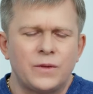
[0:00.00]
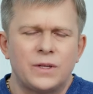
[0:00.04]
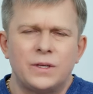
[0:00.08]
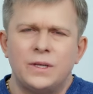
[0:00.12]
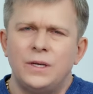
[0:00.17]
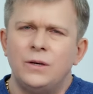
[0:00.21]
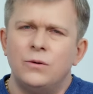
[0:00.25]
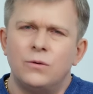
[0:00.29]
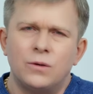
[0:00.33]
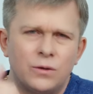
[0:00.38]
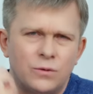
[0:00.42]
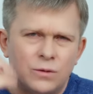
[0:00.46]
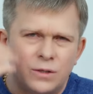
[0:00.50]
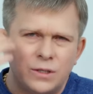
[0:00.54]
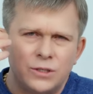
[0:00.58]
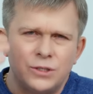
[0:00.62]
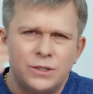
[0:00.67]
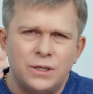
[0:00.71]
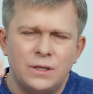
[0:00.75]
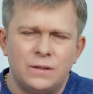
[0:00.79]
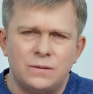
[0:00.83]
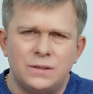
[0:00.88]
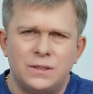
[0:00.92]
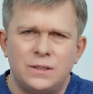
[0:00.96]
Guys,
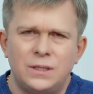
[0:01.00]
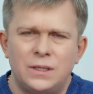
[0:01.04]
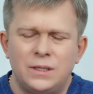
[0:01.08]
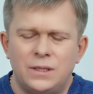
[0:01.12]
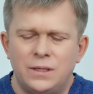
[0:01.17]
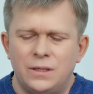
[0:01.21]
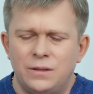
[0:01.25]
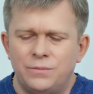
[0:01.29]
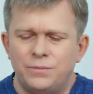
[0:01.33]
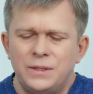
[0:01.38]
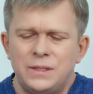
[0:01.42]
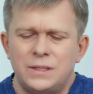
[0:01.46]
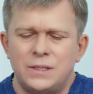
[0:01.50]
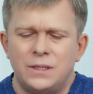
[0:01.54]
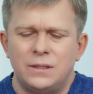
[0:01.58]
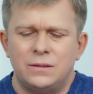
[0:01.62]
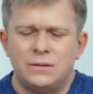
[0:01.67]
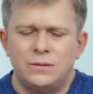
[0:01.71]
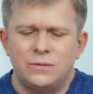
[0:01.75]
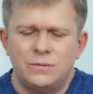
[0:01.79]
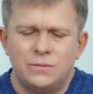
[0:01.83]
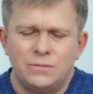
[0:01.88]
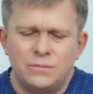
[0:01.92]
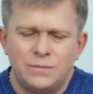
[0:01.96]
those of you in
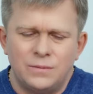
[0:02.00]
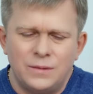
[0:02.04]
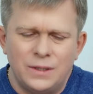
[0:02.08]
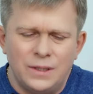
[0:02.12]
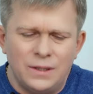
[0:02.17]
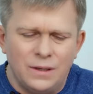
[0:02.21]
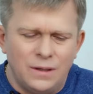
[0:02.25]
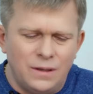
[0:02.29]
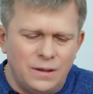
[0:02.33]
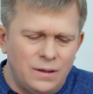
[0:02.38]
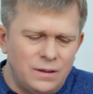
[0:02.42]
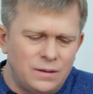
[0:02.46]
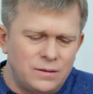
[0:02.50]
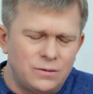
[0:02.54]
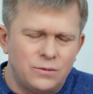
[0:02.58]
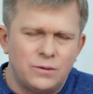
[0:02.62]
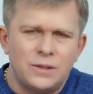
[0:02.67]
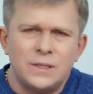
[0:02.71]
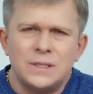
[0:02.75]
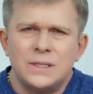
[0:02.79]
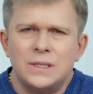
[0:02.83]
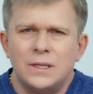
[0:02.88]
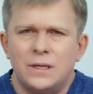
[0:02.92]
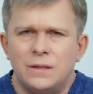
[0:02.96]
whom such thoughts arise,
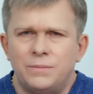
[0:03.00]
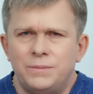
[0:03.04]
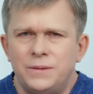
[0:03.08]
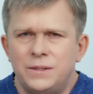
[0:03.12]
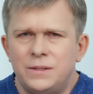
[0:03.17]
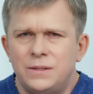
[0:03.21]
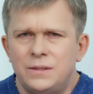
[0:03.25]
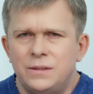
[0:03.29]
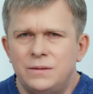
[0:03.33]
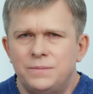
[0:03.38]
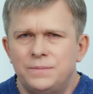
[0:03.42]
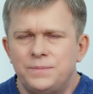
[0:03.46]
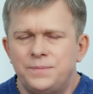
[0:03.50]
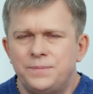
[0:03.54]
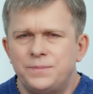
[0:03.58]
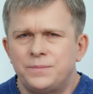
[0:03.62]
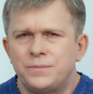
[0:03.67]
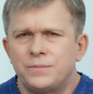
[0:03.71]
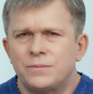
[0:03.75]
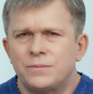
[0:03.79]
just relax.